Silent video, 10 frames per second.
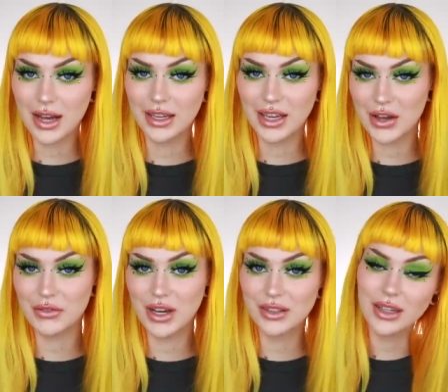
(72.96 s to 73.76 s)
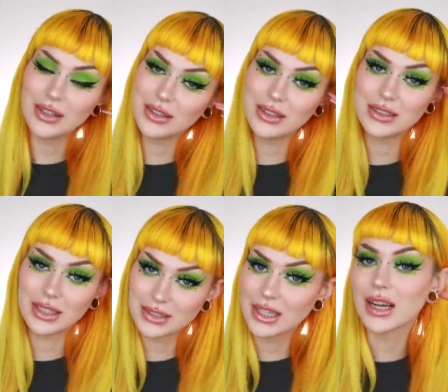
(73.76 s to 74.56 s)
I have done this
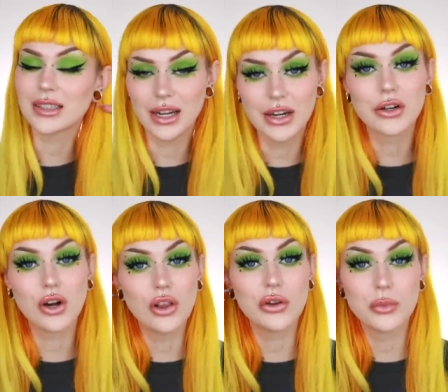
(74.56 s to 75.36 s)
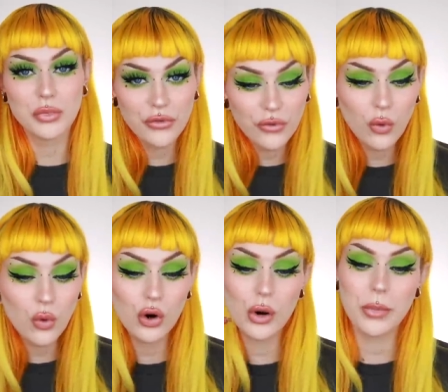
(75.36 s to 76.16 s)
exact hair color
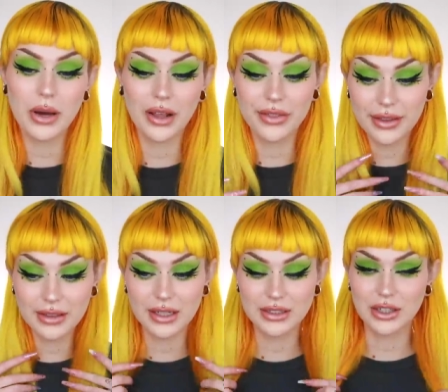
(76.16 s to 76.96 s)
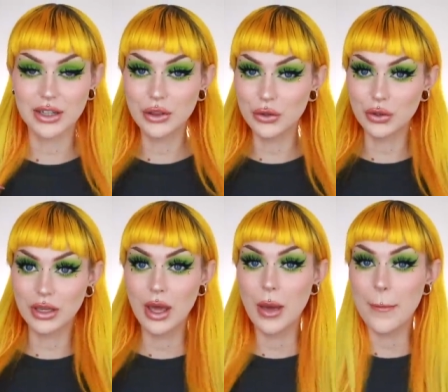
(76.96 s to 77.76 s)
before, but I think that it's gonna look
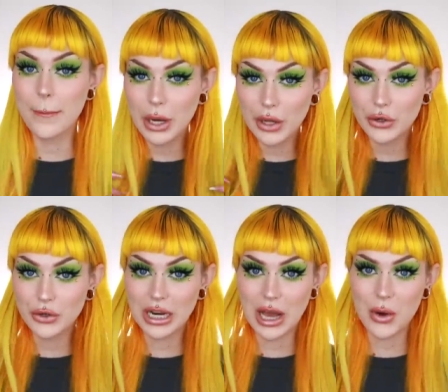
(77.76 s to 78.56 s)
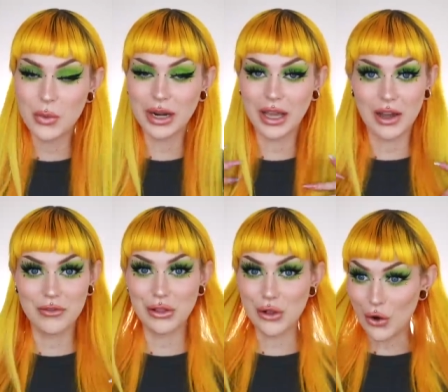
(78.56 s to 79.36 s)
better now when I have
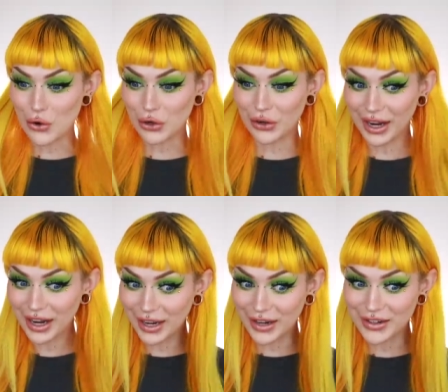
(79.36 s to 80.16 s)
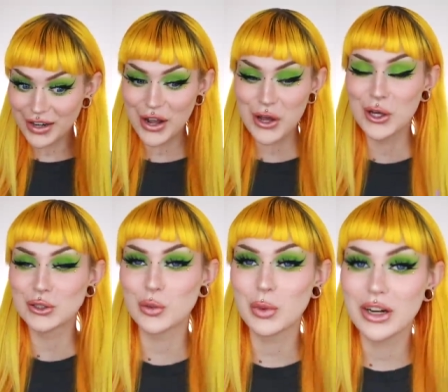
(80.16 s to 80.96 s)
longer hair.
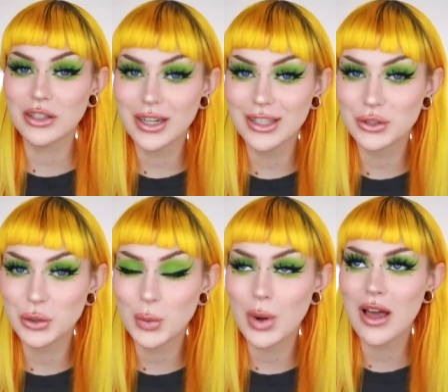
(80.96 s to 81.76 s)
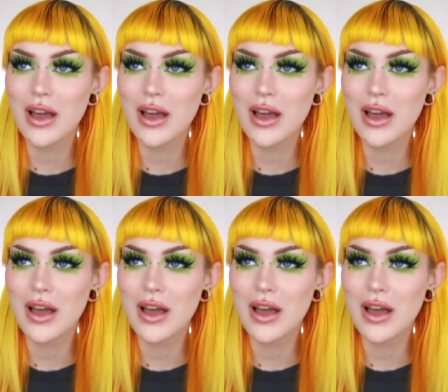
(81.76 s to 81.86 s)
So we are gonna do